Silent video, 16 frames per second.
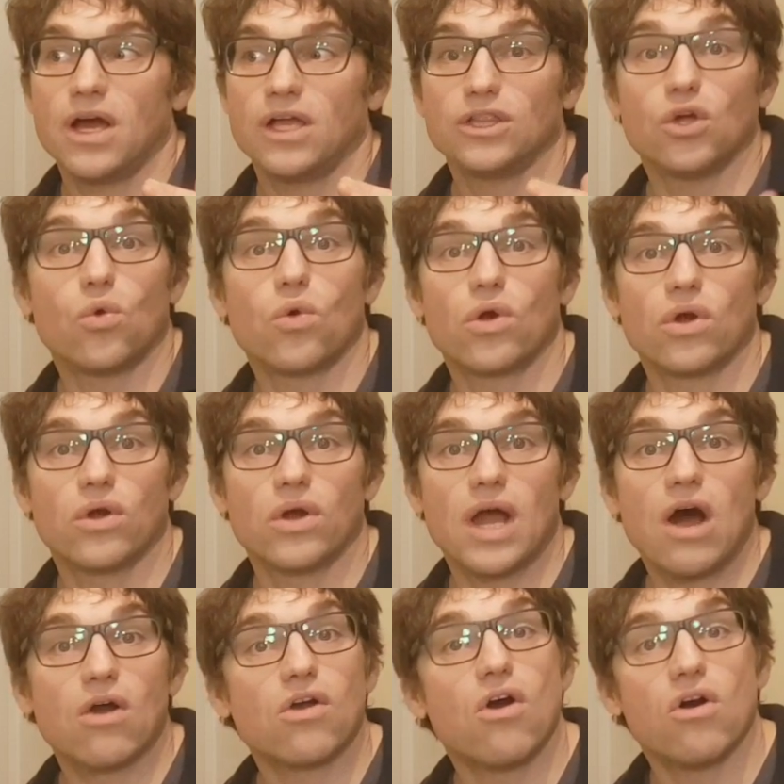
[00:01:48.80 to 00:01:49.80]
lower
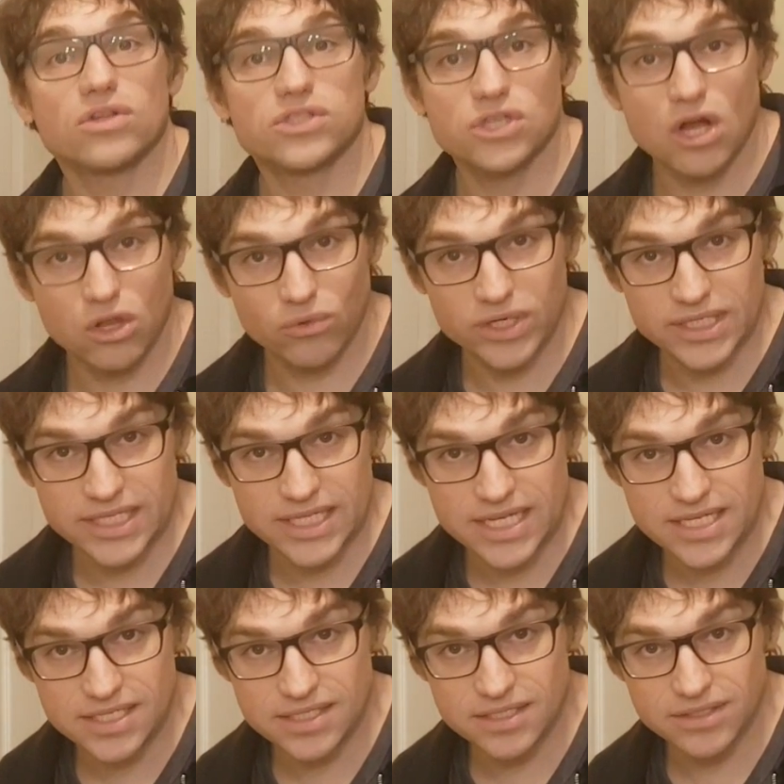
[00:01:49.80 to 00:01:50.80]
alcohol tolerant
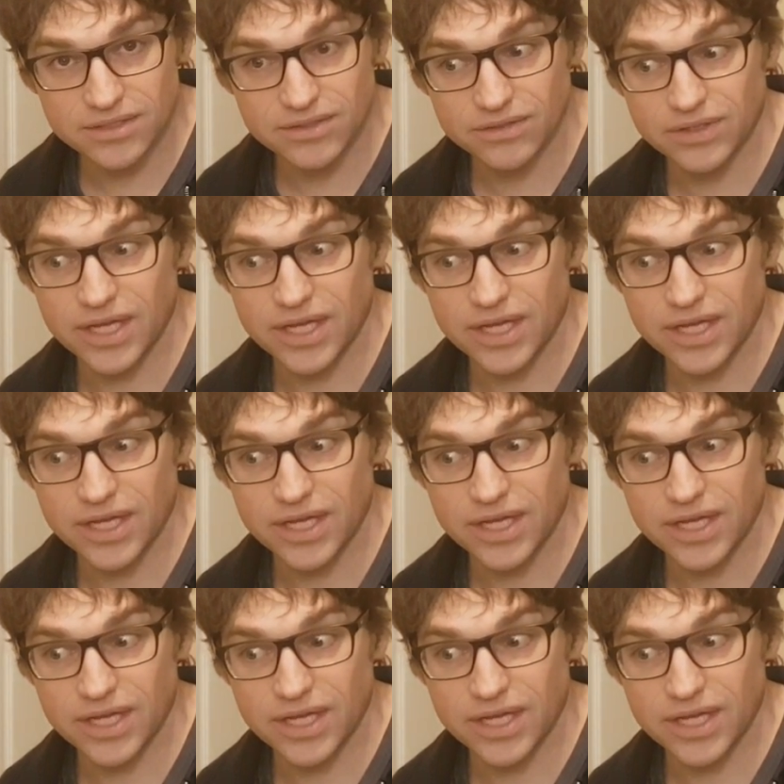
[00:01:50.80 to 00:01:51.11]
yeast